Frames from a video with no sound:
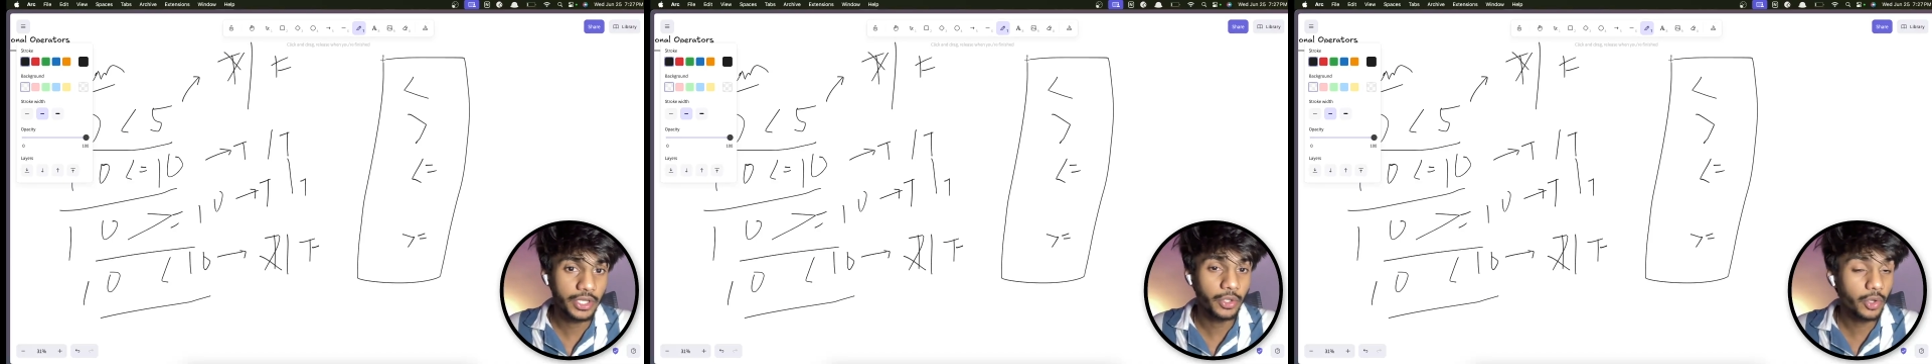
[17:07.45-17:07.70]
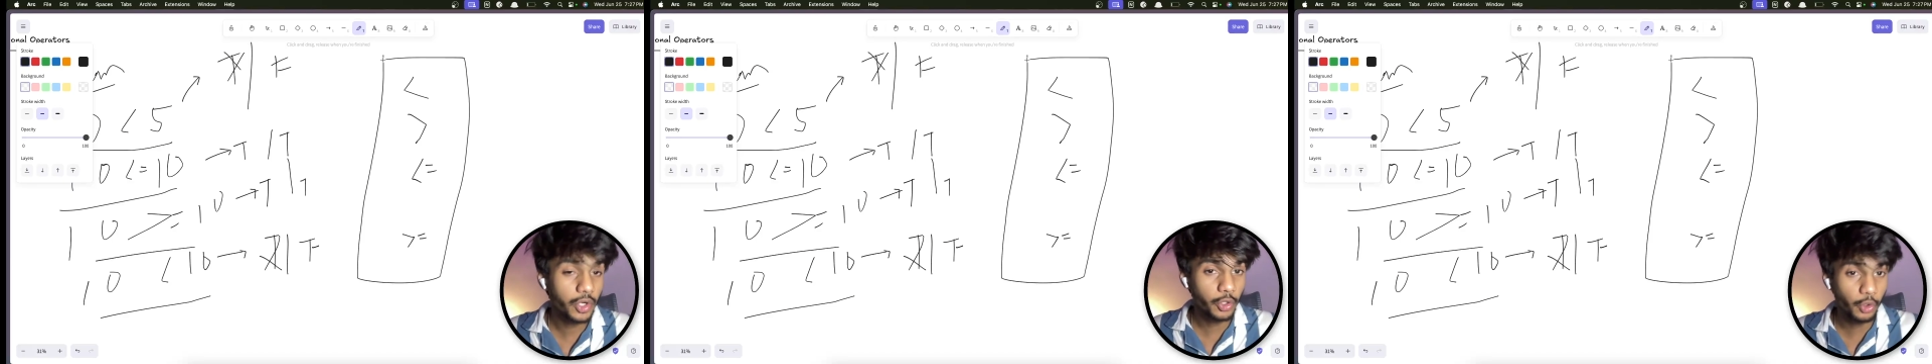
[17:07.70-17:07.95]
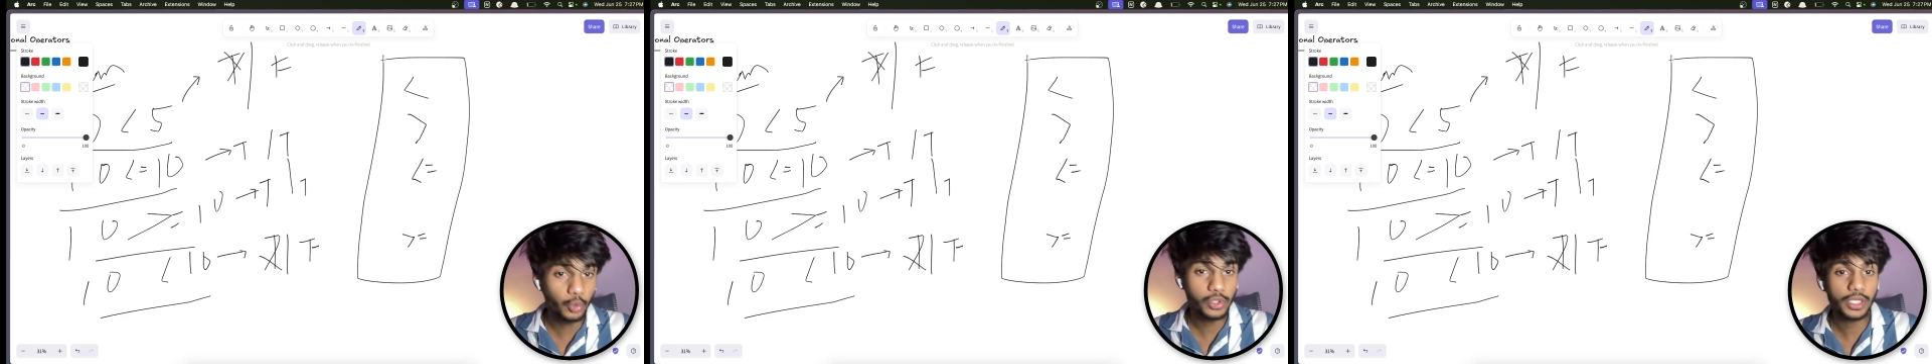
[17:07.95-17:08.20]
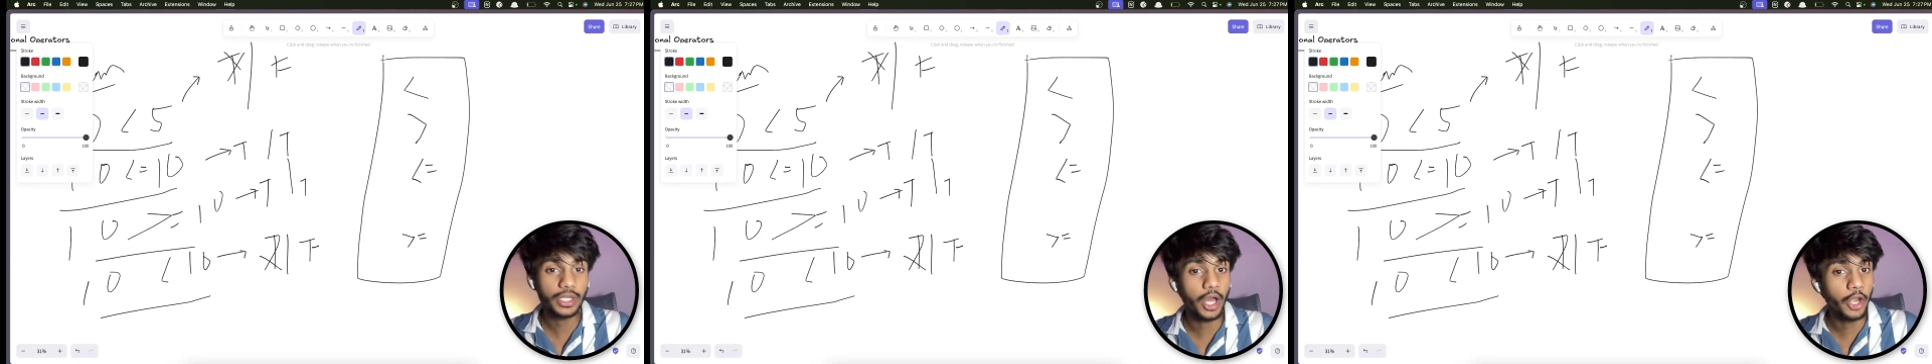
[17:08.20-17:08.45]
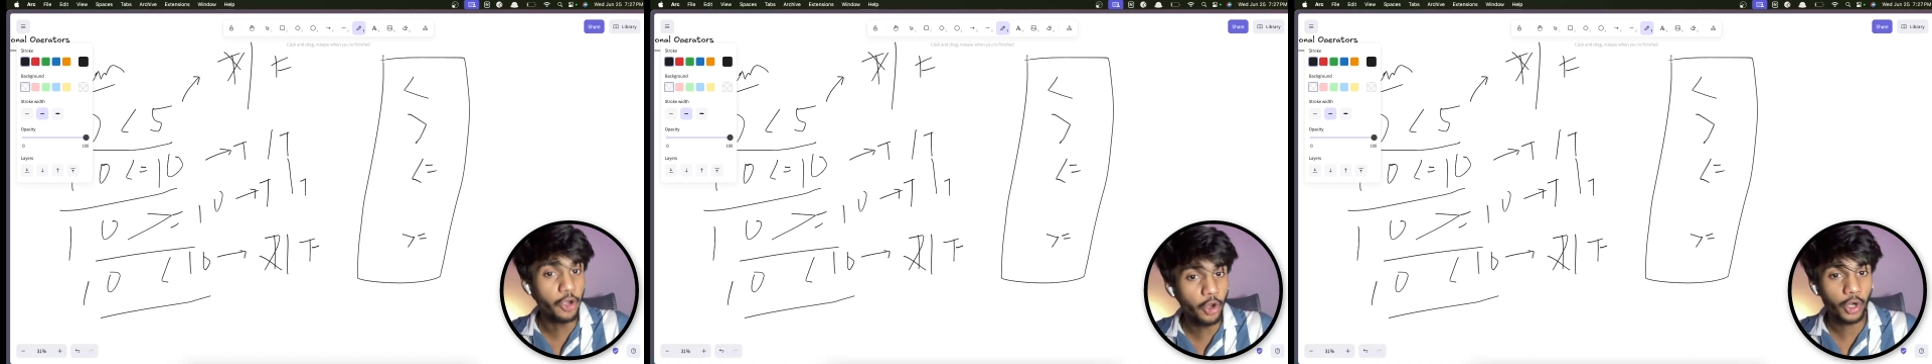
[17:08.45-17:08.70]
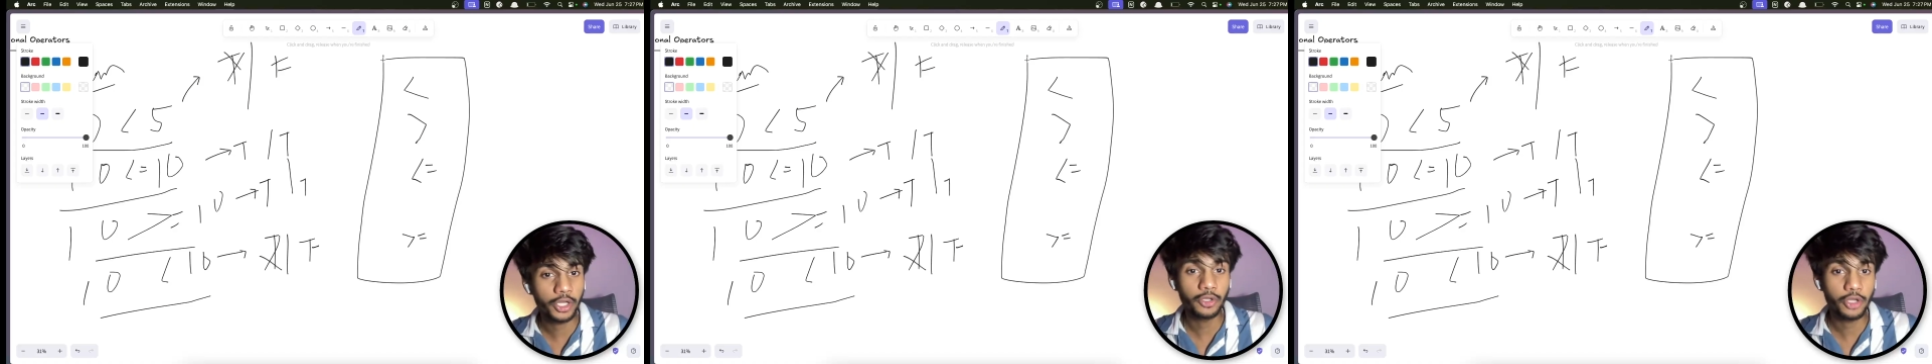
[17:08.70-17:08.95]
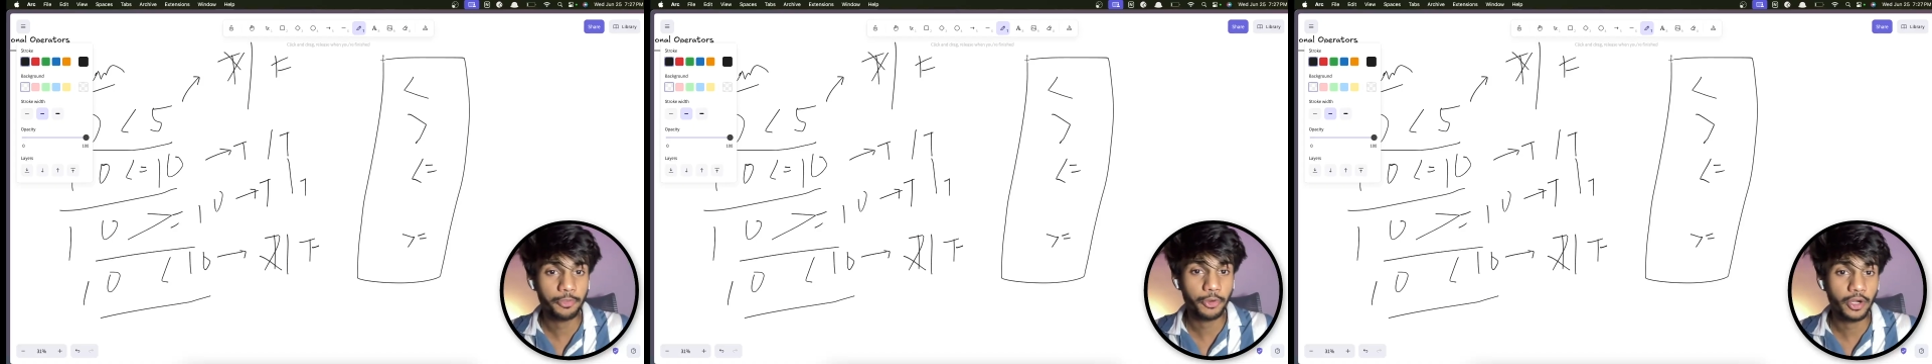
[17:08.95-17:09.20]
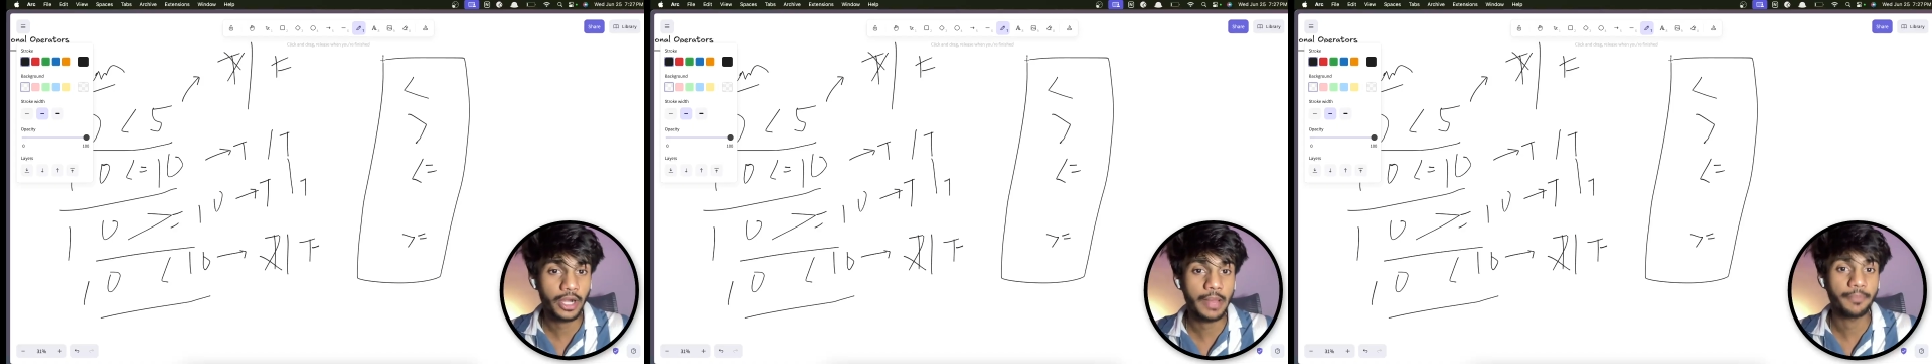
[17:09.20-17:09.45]
You're going to use it a lot in your
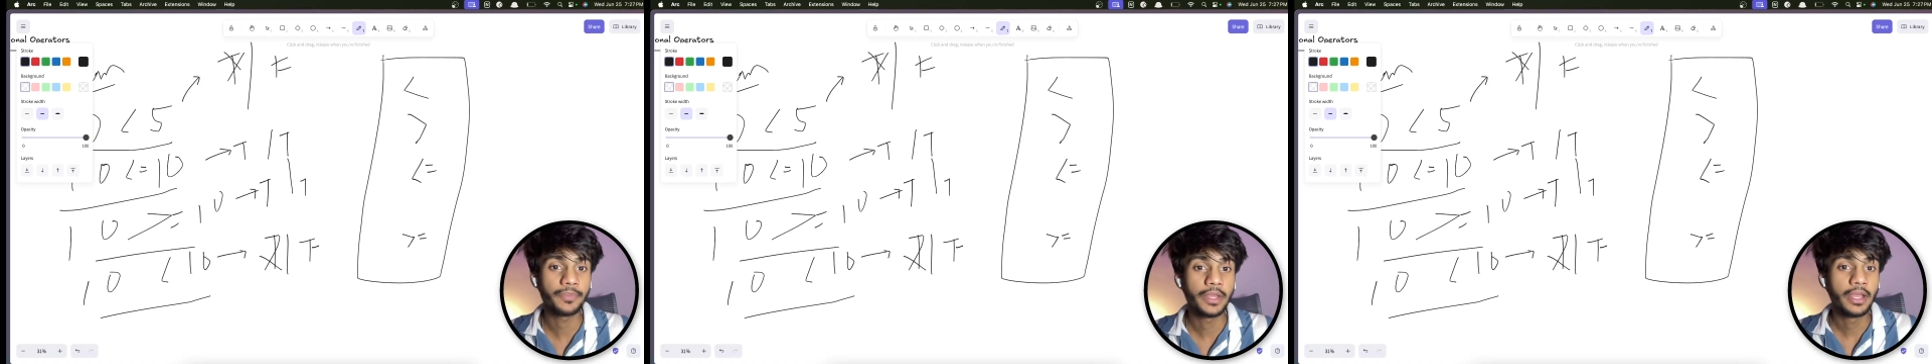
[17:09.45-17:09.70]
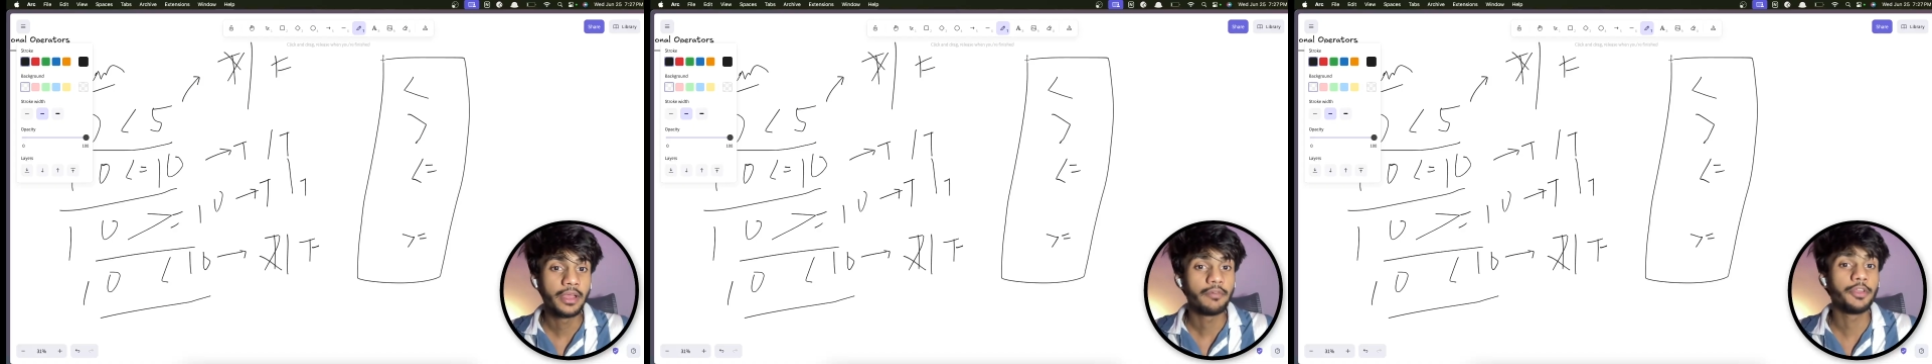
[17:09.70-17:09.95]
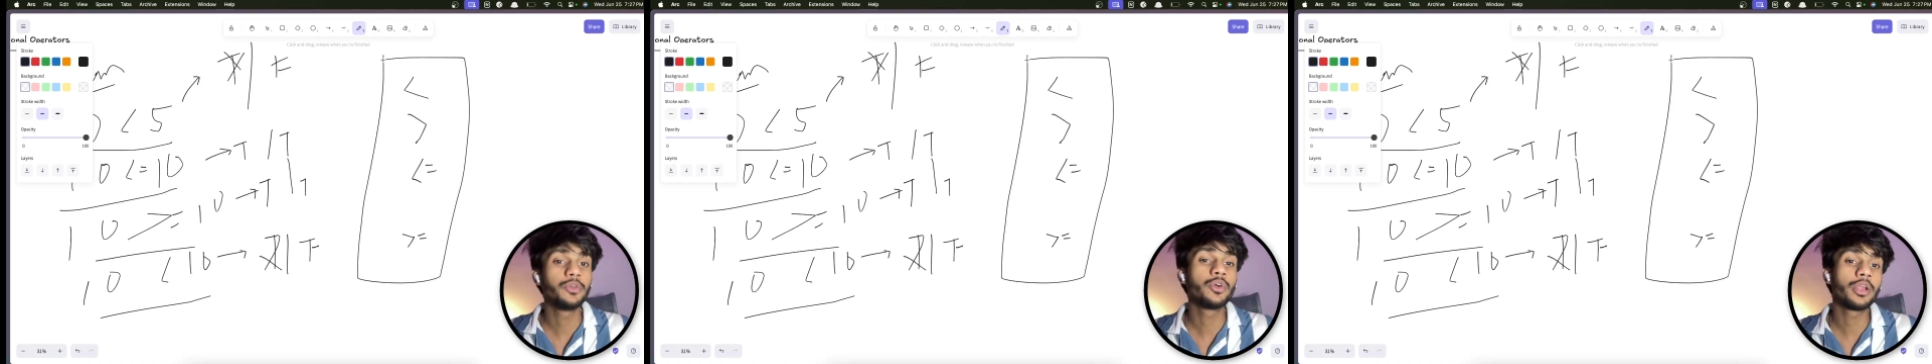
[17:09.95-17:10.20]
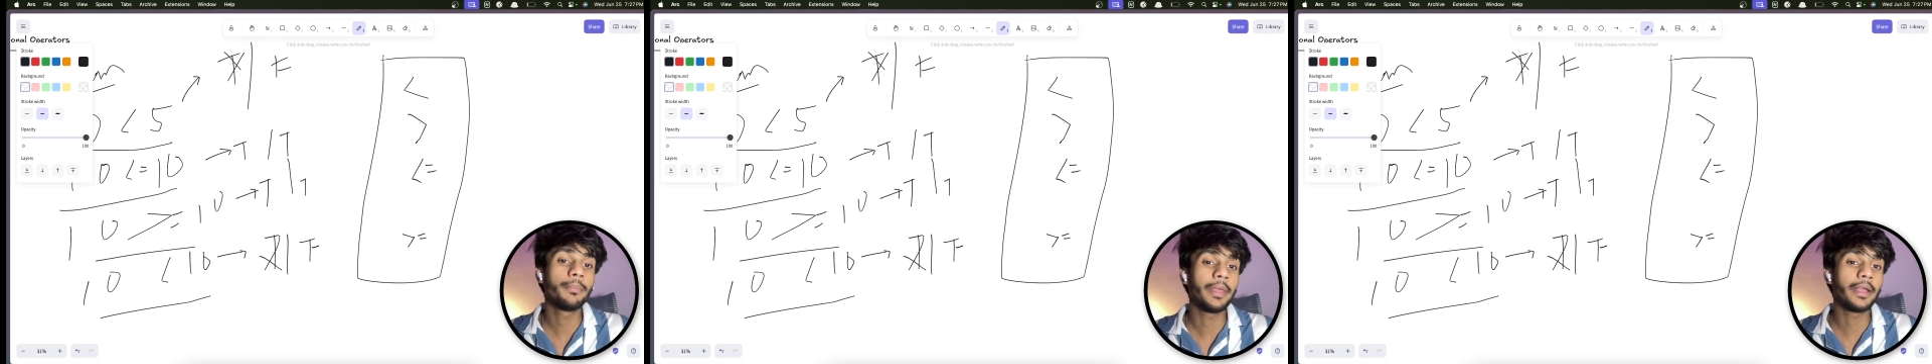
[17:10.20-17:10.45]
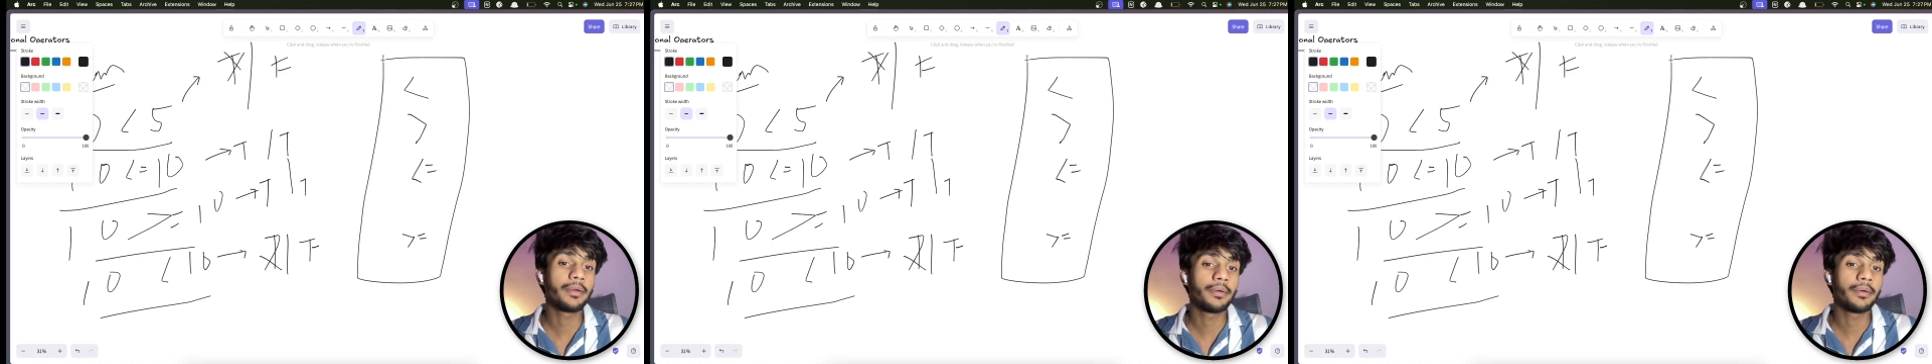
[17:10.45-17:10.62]
program when you're going to make